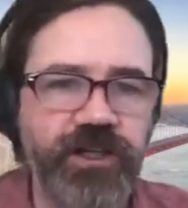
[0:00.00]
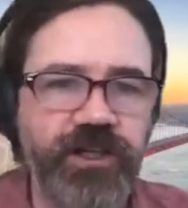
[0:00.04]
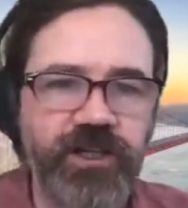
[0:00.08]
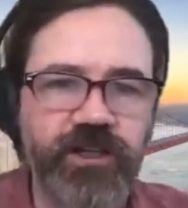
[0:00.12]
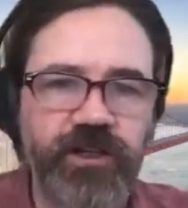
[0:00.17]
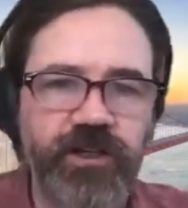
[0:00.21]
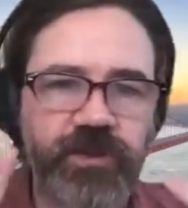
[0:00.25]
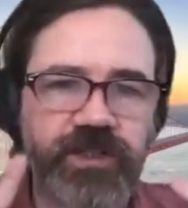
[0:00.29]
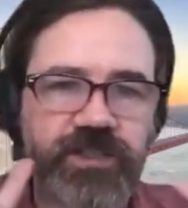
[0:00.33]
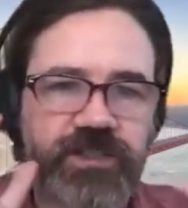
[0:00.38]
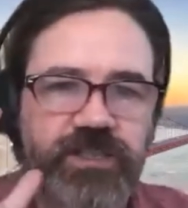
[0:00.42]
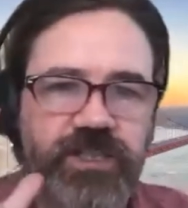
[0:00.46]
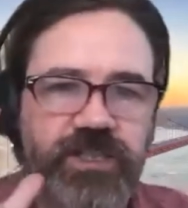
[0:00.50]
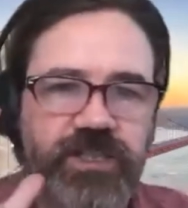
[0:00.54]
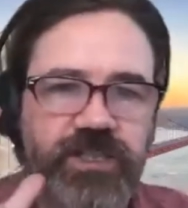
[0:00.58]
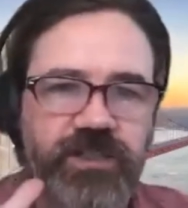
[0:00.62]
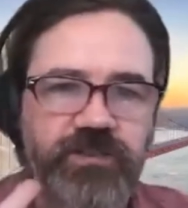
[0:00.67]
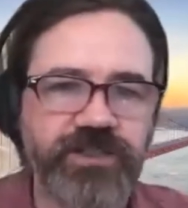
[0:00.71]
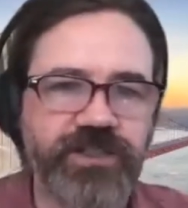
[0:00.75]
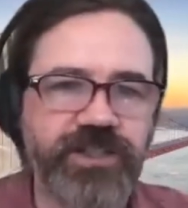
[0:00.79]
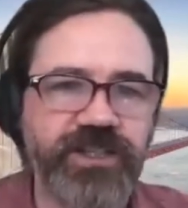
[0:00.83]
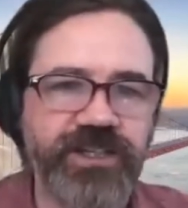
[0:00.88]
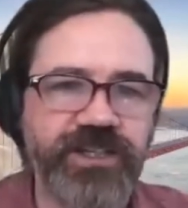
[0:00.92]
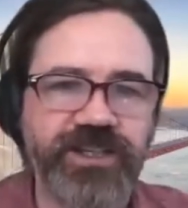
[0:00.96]
It
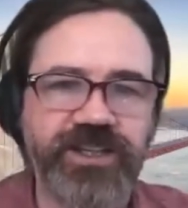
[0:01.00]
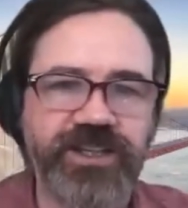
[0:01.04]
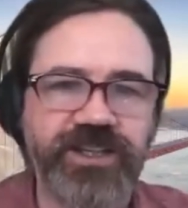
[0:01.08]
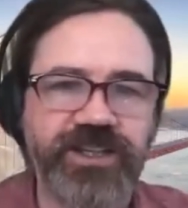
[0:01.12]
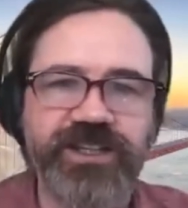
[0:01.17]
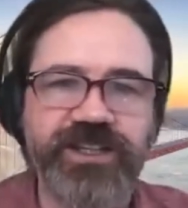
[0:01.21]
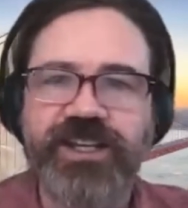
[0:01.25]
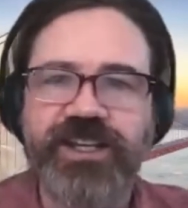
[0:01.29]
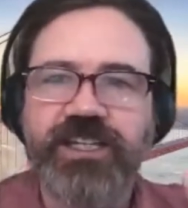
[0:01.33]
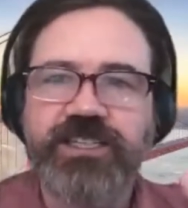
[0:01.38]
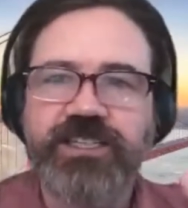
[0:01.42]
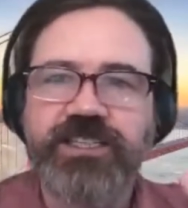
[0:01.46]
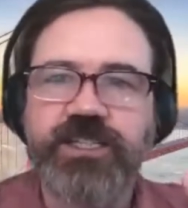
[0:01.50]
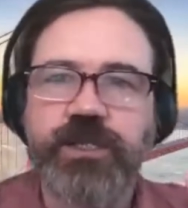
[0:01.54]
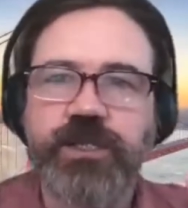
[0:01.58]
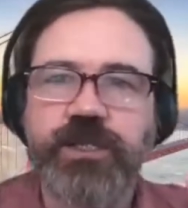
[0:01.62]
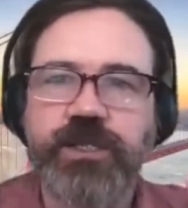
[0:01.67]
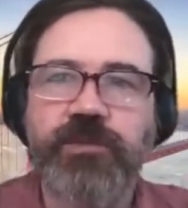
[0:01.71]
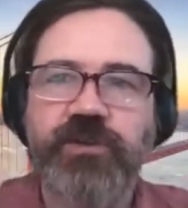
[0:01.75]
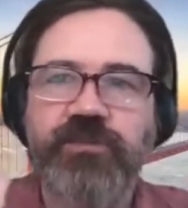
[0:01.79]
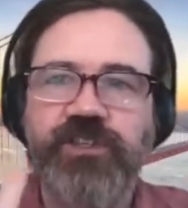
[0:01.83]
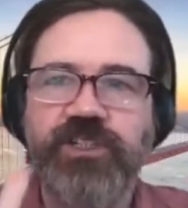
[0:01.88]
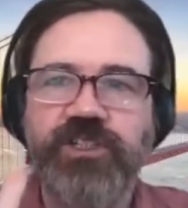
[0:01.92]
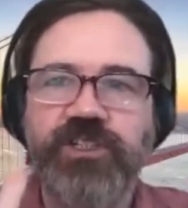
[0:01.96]
sounds like some
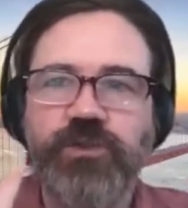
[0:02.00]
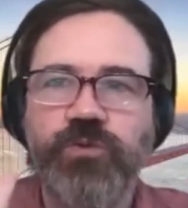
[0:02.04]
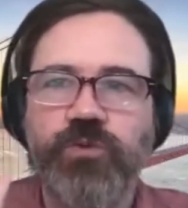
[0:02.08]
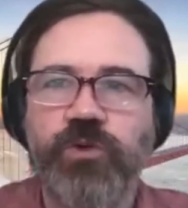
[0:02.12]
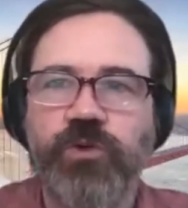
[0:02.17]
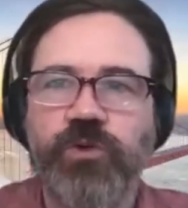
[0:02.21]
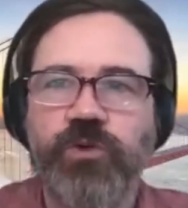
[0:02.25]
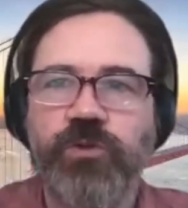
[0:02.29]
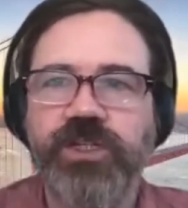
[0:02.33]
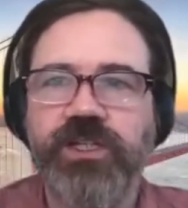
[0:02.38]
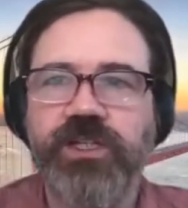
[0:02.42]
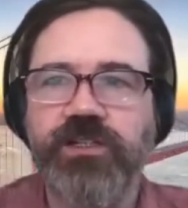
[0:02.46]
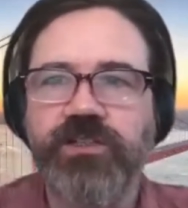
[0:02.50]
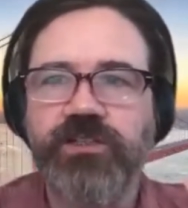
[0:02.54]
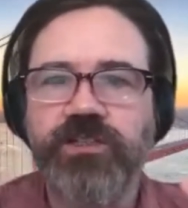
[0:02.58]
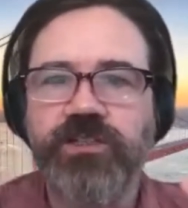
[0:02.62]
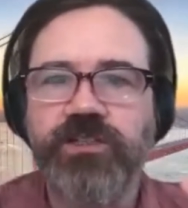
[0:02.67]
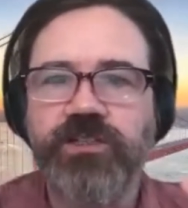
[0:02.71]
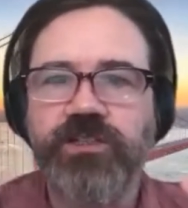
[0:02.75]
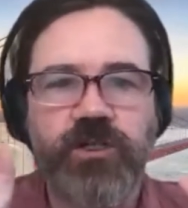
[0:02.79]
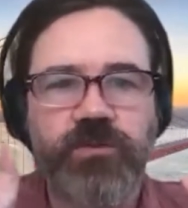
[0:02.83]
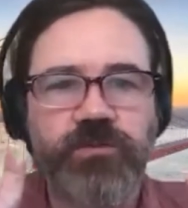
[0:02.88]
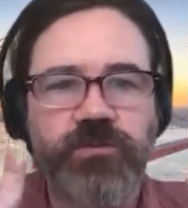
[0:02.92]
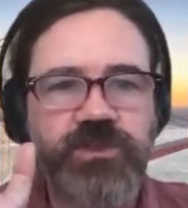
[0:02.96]
of this would be
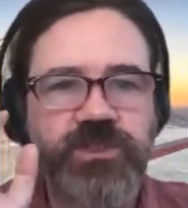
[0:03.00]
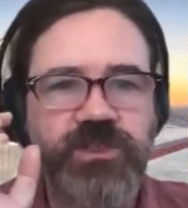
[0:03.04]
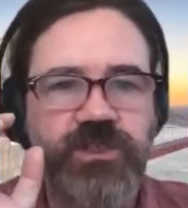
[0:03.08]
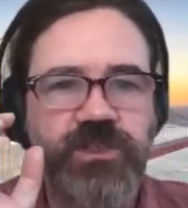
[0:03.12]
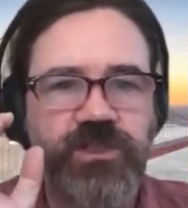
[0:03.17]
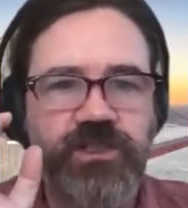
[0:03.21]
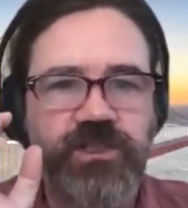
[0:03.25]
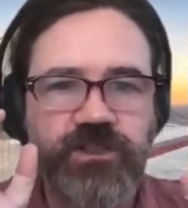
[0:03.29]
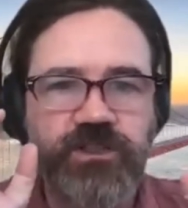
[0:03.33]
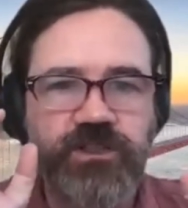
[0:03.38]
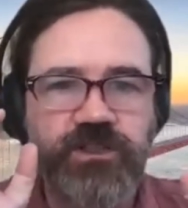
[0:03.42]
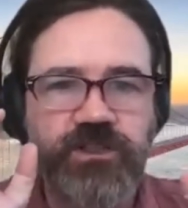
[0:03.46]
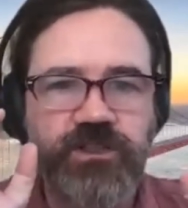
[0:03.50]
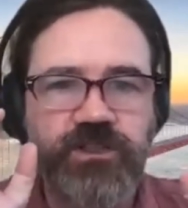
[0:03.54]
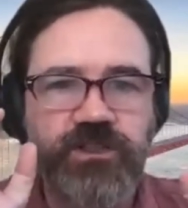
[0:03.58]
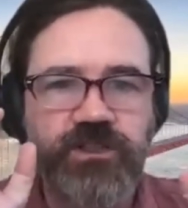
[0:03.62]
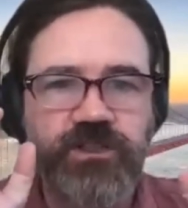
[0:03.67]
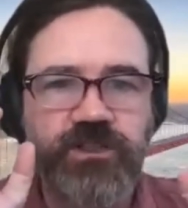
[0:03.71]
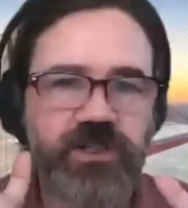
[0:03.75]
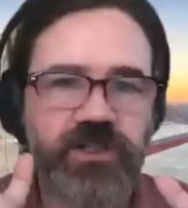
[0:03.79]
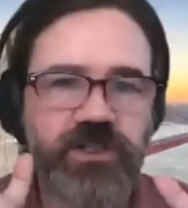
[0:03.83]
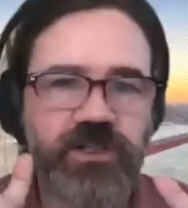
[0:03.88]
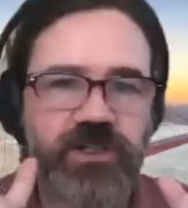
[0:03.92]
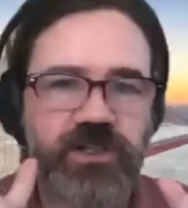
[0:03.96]
terms to describe
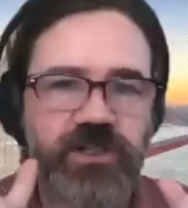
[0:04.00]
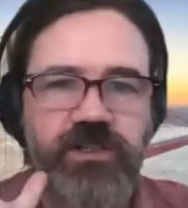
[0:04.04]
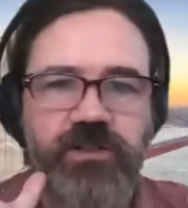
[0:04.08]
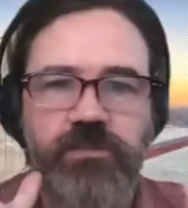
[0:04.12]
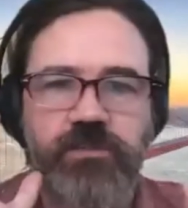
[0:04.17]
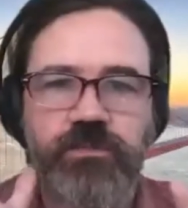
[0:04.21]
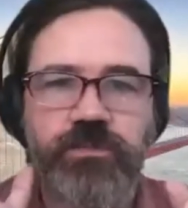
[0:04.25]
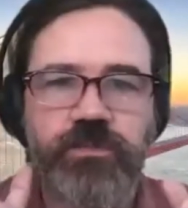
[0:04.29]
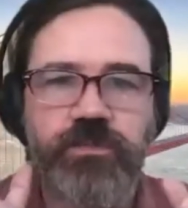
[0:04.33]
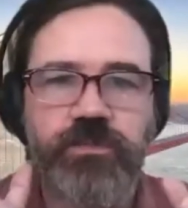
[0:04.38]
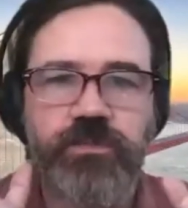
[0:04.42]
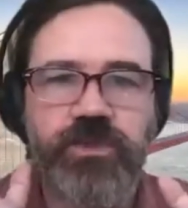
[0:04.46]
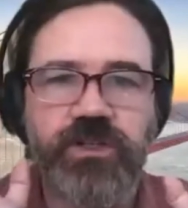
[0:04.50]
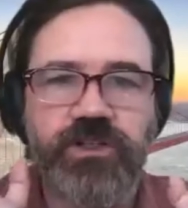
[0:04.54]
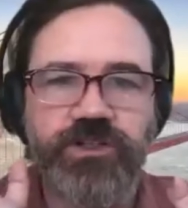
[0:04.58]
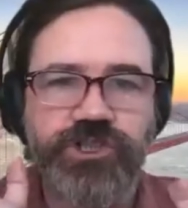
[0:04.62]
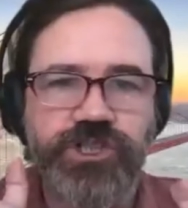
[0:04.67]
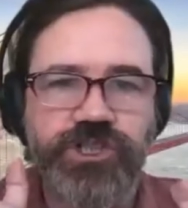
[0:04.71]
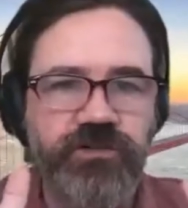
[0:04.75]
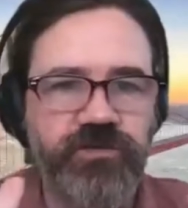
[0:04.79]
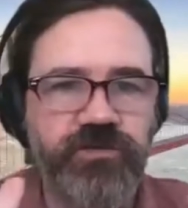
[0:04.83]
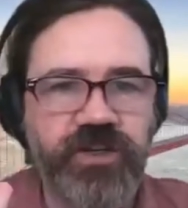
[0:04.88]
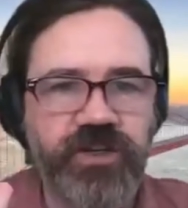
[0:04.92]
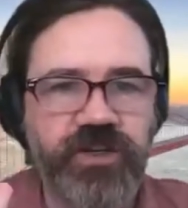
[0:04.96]
the
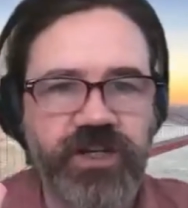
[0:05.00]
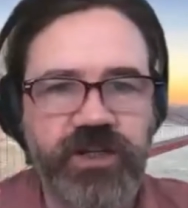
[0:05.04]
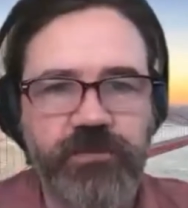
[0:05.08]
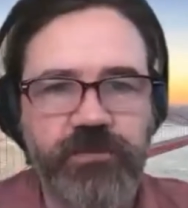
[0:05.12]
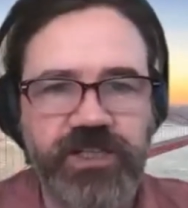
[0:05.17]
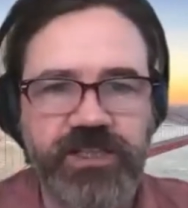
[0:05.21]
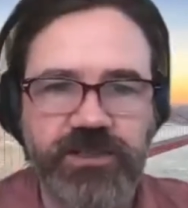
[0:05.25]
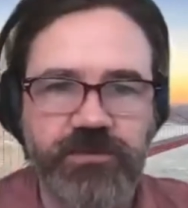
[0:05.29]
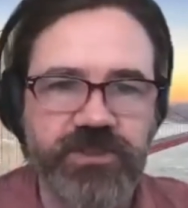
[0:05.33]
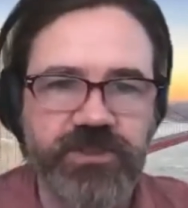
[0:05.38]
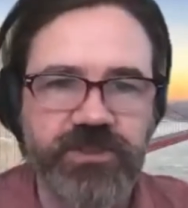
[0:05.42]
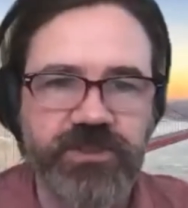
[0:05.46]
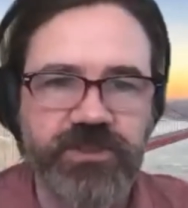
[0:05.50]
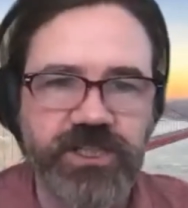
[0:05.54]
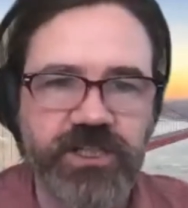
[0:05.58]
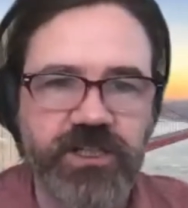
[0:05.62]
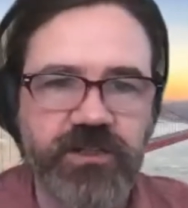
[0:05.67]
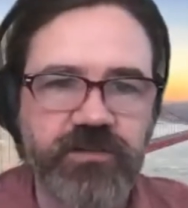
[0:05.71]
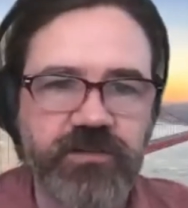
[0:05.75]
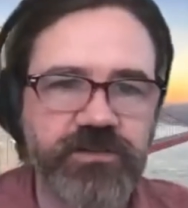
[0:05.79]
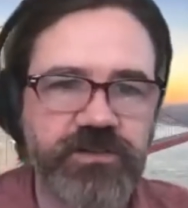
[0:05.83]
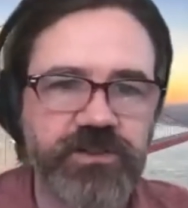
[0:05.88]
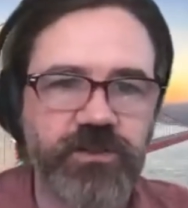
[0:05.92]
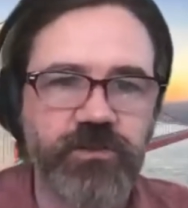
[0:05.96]
gene families
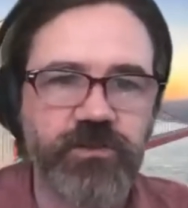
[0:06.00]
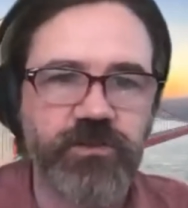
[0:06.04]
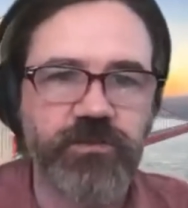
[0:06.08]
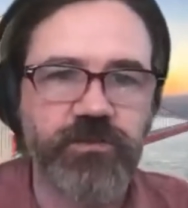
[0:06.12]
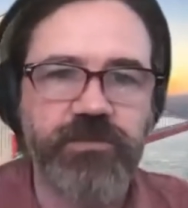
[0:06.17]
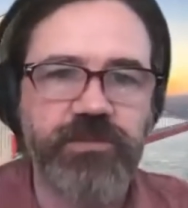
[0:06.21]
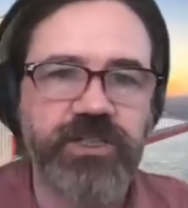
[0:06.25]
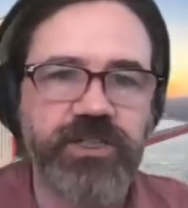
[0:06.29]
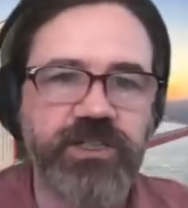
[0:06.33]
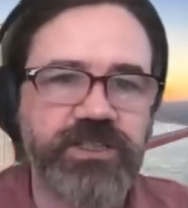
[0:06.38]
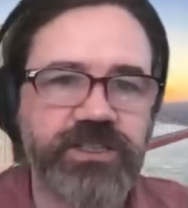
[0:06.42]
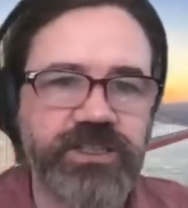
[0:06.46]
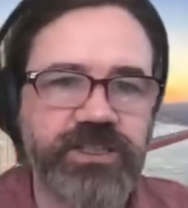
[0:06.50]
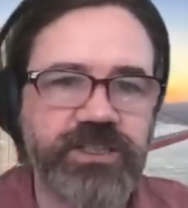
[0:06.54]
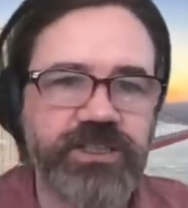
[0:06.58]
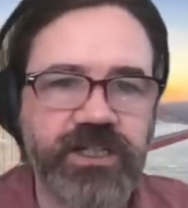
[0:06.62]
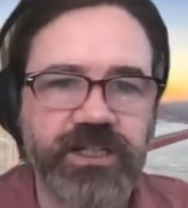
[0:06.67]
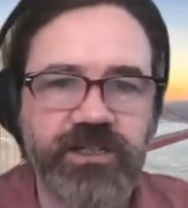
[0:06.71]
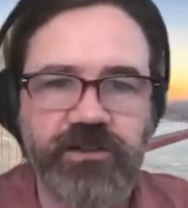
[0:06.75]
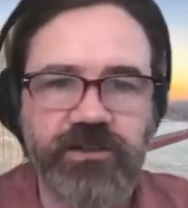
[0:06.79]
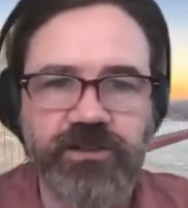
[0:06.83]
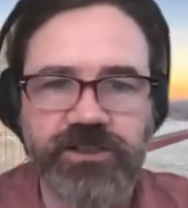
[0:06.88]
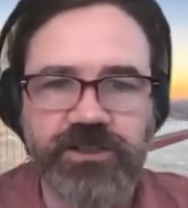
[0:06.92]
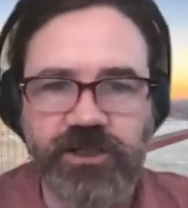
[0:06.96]
themselves. So maybe
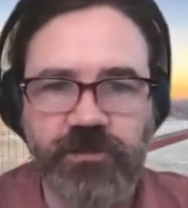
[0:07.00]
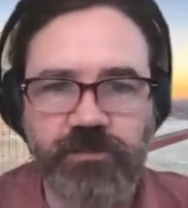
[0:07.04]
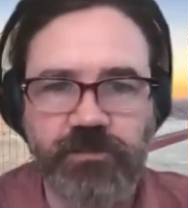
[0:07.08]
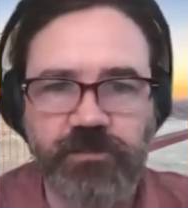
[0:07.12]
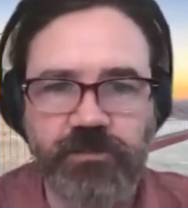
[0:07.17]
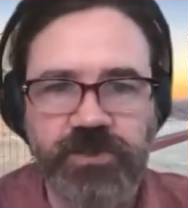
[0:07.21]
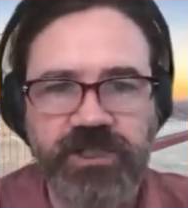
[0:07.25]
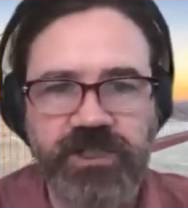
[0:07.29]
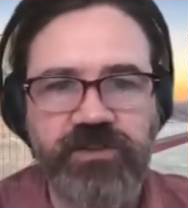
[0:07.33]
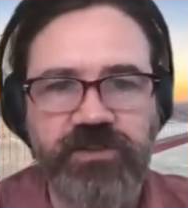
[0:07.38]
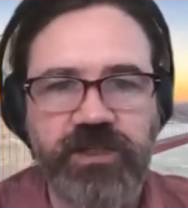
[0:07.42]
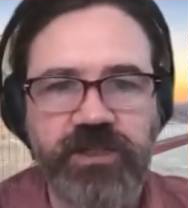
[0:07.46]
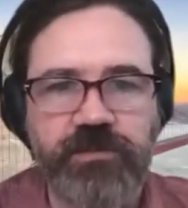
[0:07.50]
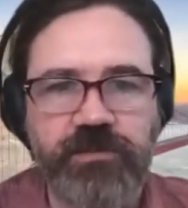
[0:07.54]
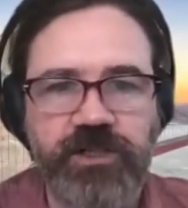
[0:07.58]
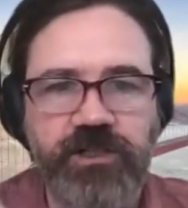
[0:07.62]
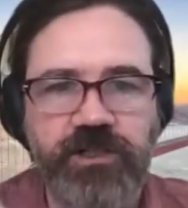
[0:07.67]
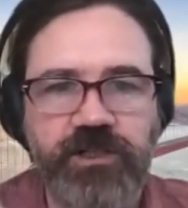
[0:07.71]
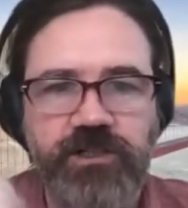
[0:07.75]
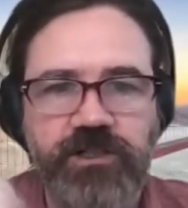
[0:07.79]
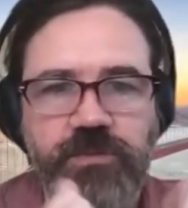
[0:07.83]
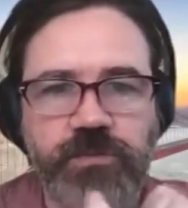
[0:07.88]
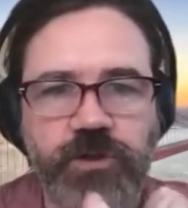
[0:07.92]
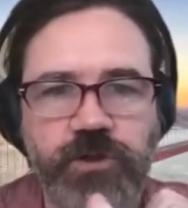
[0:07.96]
standards like PFAM and
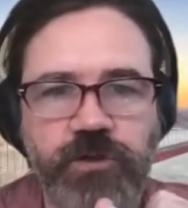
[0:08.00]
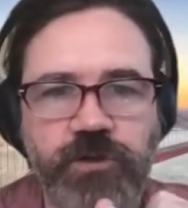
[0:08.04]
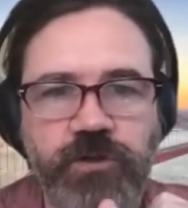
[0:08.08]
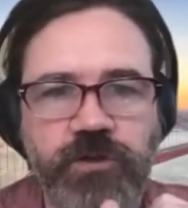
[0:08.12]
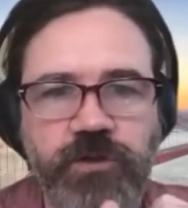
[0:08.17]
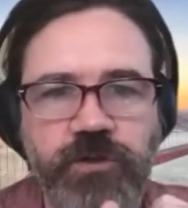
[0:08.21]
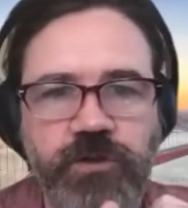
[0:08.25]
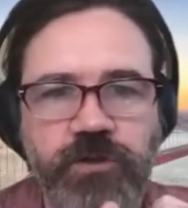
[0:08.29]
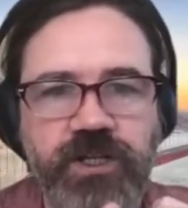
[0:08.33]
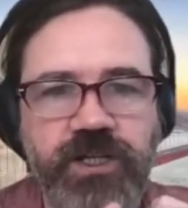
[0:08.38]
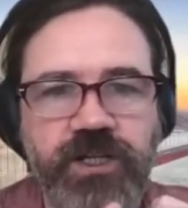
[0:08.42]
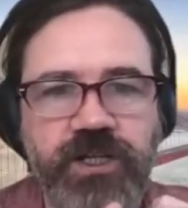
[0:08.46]
Interpro.